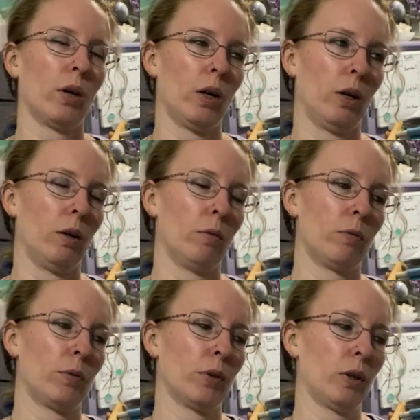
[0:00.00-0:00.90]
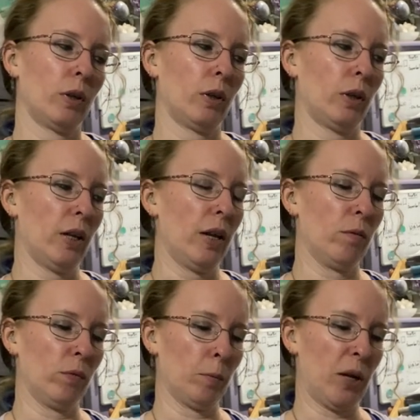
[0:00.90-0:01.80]
of
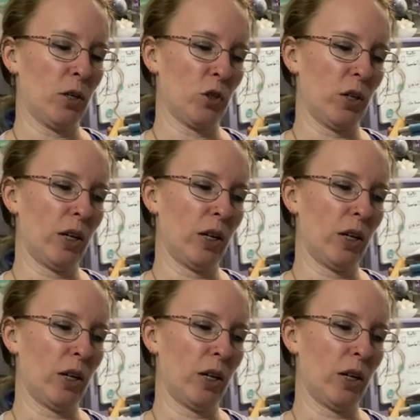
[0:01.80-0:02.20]
information.